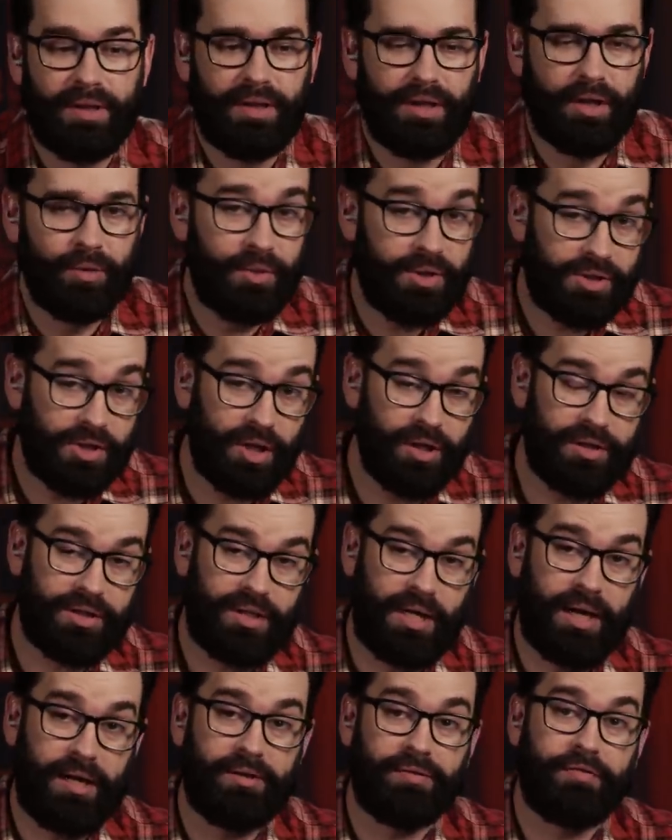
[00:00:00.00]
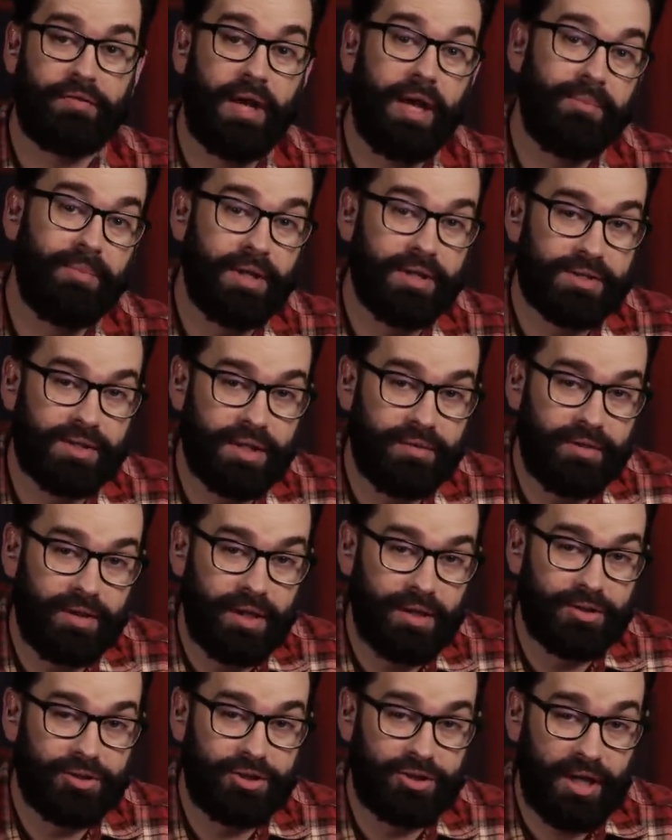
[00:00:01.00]
You know, we saw entire families
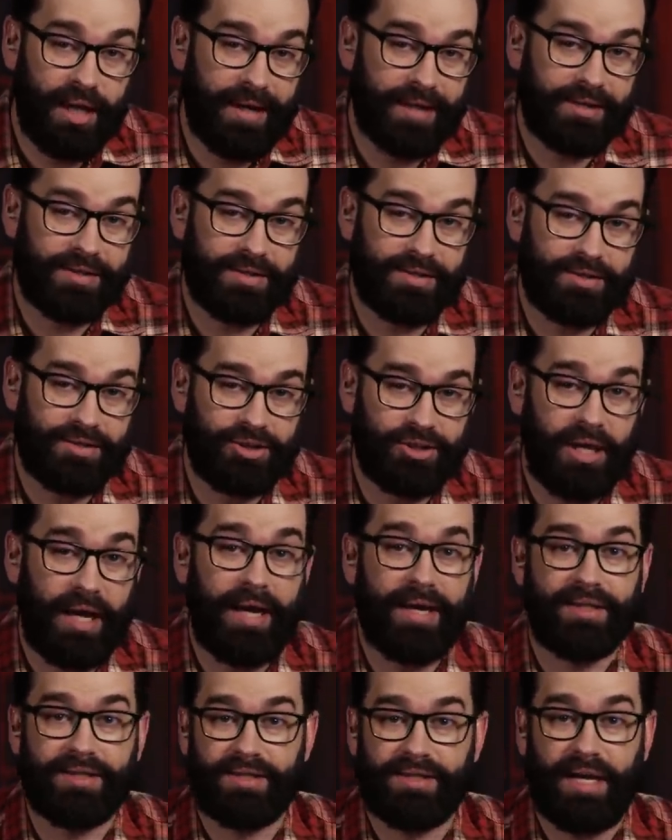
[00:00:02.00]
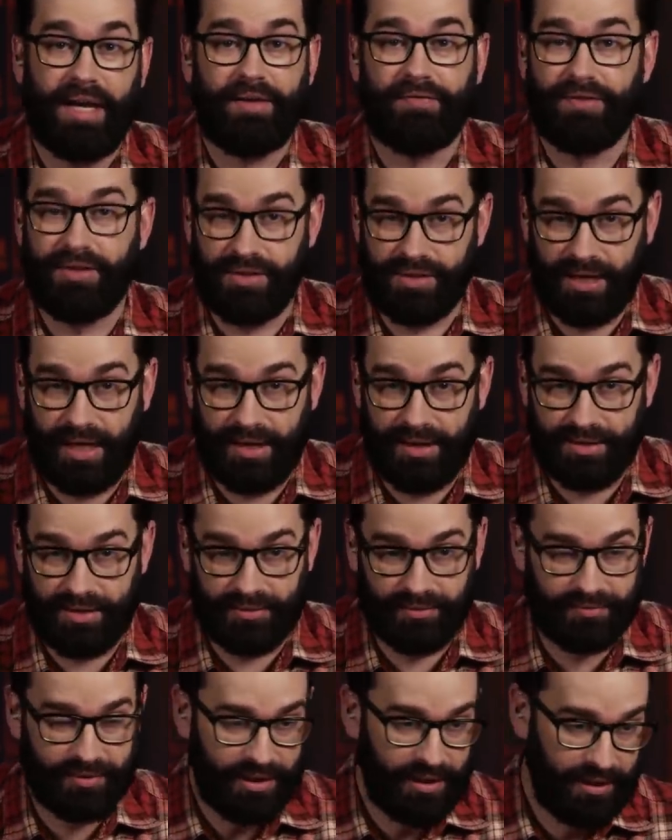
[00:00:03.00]
living in shacks, shacks half the size
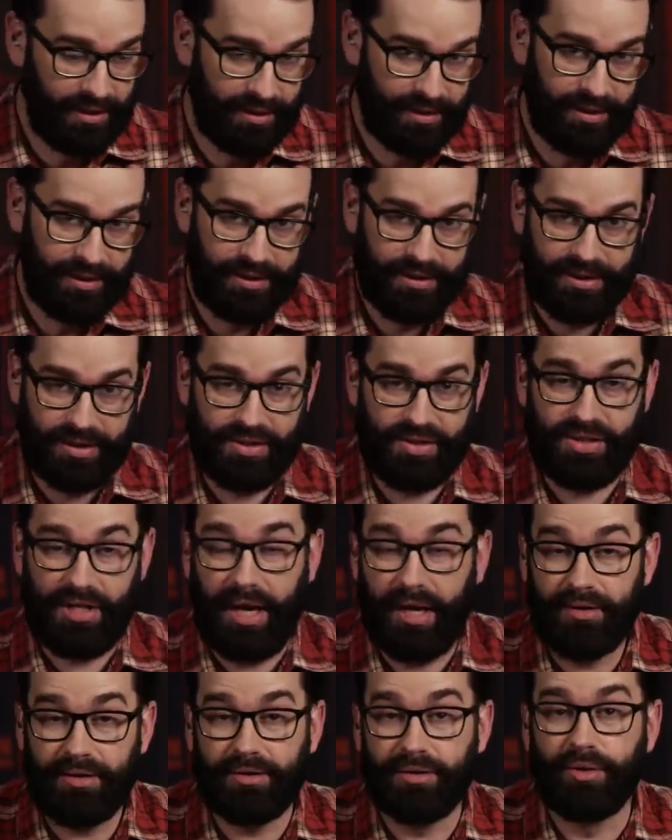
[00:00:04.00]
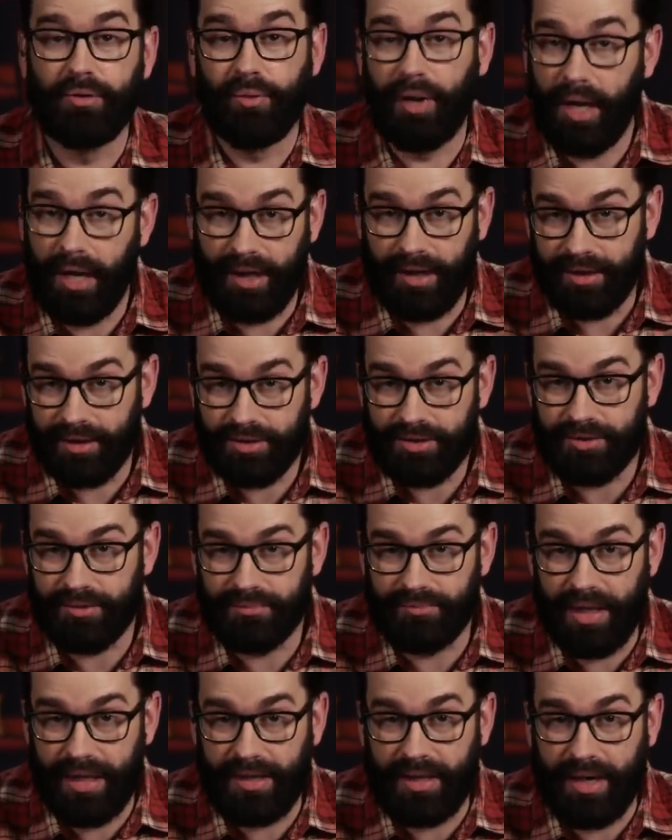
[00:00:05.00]
of a standard garage
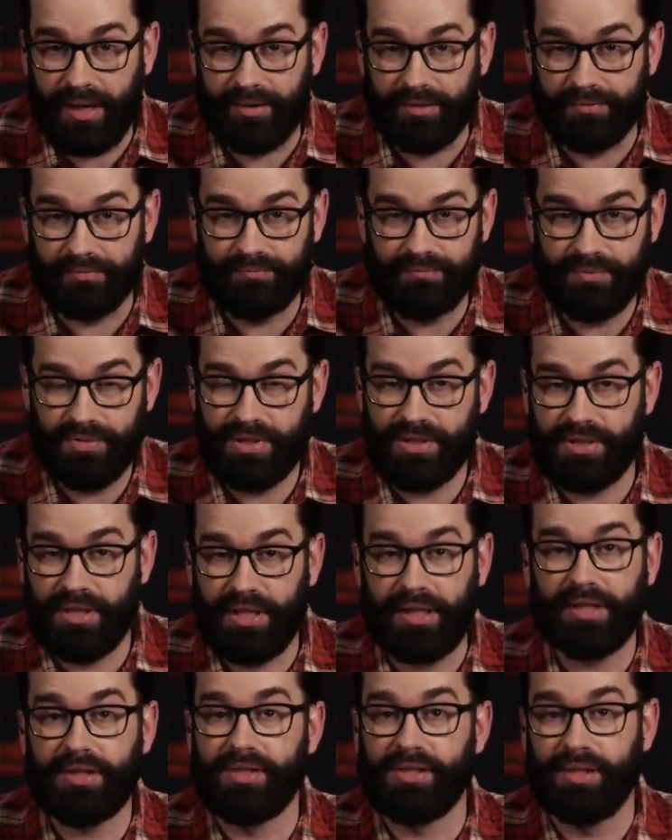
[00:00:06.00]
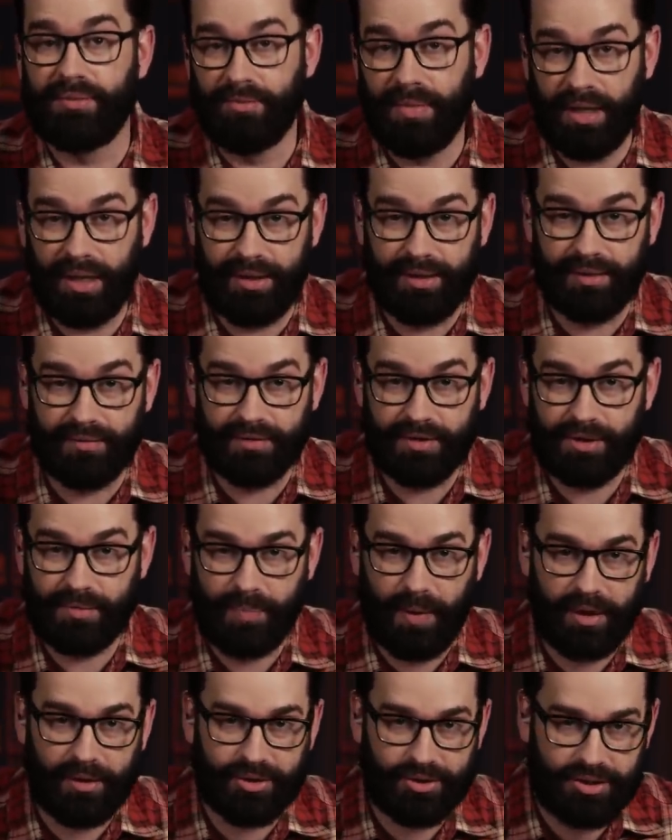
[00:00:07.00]
made out of sticks and mud and
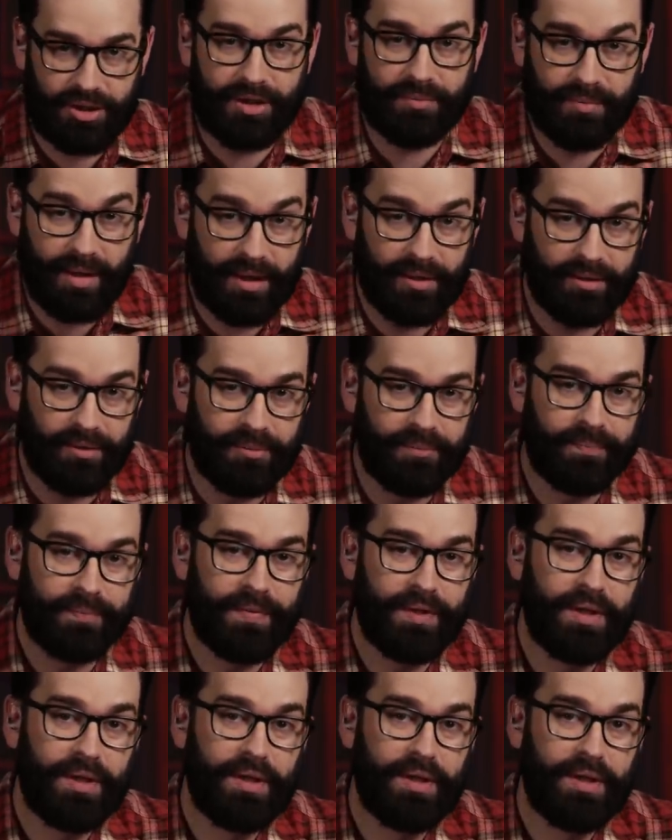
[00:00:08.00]
spare sheet metal.